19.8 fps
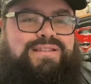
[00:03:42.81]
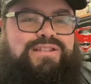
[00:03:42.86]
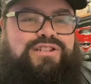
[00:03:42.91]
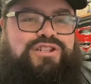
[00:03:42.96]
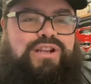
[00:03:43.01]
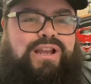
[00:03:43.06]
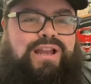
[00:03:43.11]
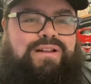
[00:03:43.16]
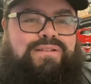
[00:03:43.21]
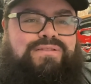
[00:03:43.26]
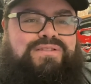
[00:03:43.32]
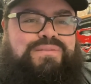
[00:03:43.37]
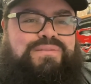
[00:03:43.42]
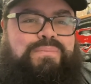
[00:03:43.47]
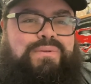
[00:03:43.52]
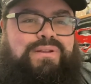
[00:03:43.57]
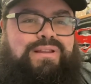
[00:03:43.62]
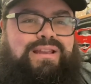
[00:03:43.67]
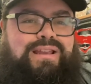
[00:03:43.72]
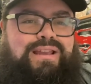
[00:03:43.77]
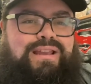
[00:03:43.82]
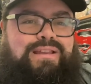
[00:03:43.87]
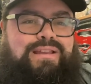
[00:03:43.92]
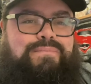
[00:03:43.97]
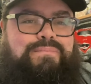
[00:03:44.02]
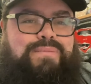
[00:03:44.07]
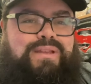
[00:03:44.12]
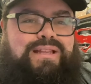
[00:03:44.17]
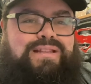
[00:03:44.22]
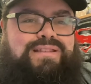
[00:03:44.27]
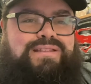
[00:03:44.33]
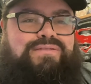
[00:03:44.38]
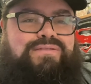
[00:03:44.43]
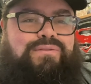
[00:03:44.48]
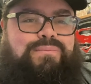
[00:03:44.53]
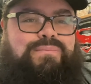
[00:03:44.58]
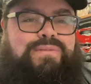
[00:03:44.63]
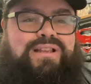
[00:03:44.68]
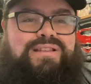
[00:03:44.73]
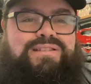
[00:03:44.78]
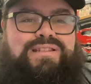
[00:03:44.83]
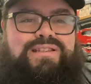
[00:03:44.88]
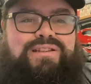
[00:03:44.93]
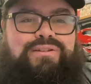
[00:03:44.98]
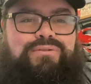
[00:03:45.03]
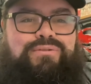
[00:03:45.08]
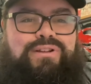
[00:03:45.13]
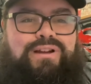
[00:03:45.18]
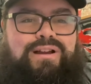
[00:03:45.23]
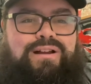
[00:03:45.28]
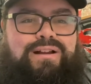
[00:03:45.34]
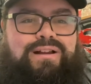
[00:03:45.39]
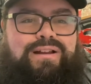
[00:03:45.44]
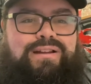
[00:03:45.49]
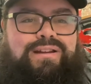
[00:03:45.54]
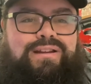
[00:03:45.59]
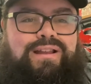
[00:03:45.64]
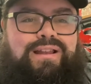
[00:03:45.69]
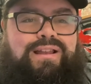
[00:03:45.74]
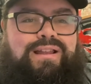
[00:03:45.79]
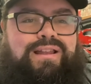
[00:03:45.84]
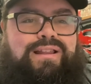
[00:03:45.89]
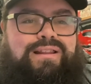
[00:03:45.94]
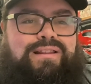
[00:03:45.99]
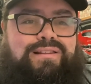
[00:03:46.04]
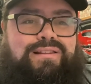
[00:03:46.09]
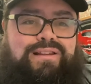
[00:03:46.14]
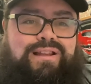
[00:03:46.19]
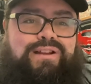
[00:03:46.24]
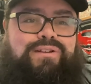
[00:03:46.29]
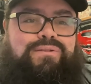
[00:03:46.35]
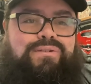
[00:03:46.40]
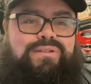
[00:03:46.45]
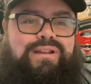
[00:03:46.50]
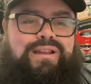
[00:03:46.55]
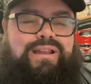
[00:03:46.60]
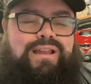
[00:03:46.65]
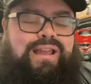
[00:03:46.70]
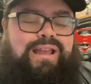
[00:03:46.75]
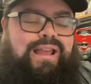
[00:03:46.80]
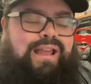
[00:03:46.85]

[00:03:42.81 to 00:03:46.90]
Child's Play meets From Dusk Till Dawn, literally.